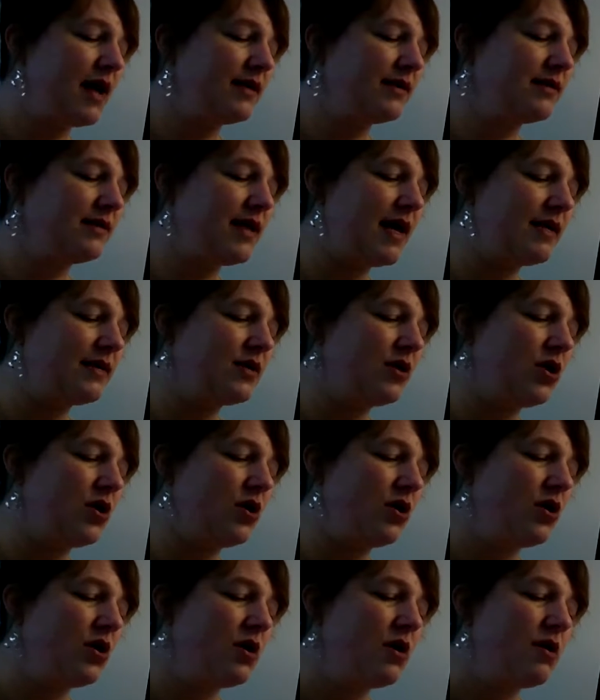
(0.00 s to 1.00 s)
À 7
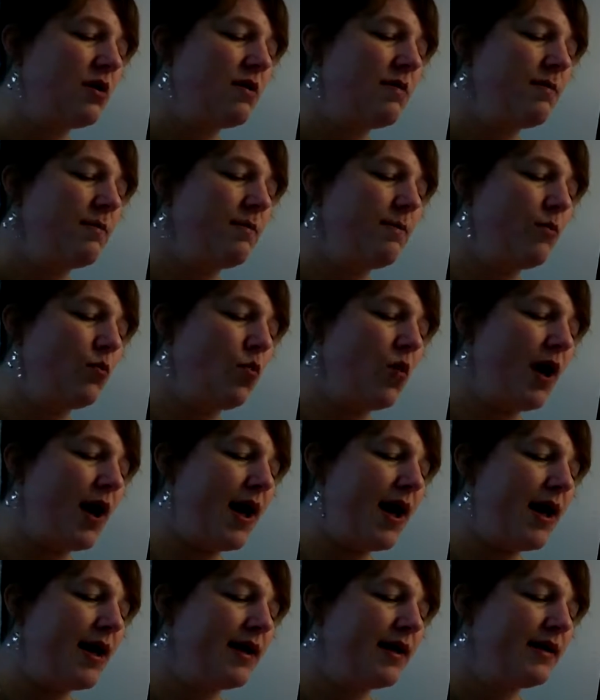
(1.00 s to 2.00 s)
heures,
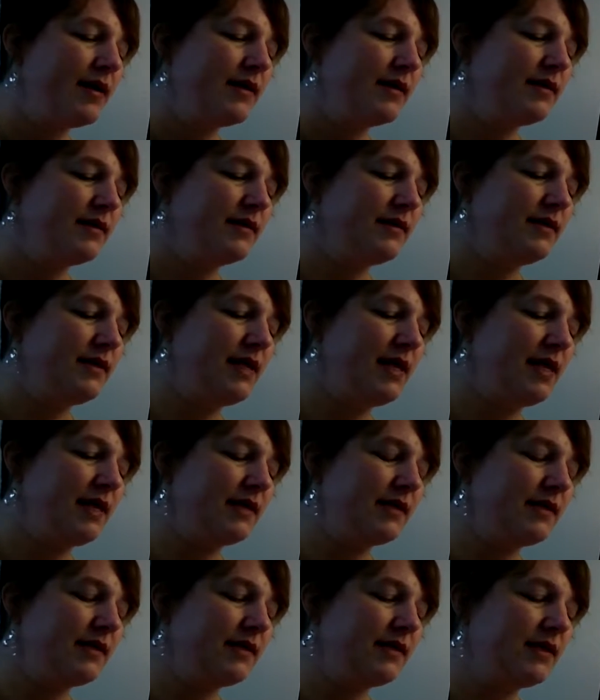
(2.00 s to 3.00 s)
moins
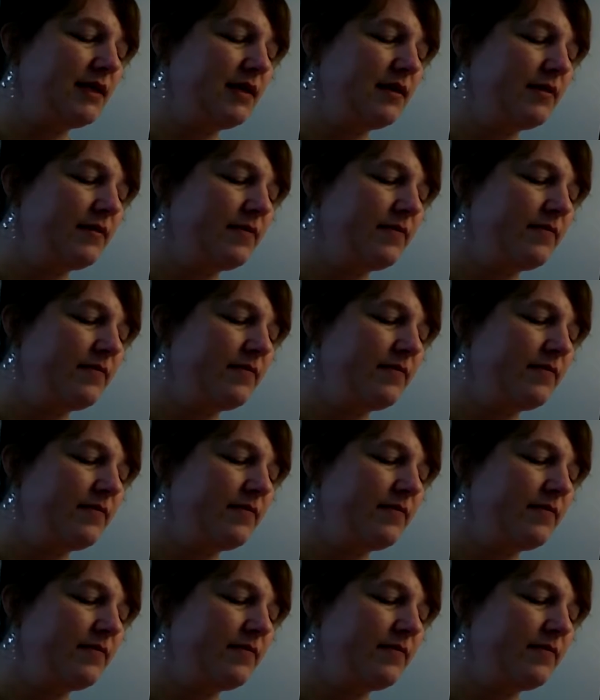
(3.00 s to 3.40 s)
10.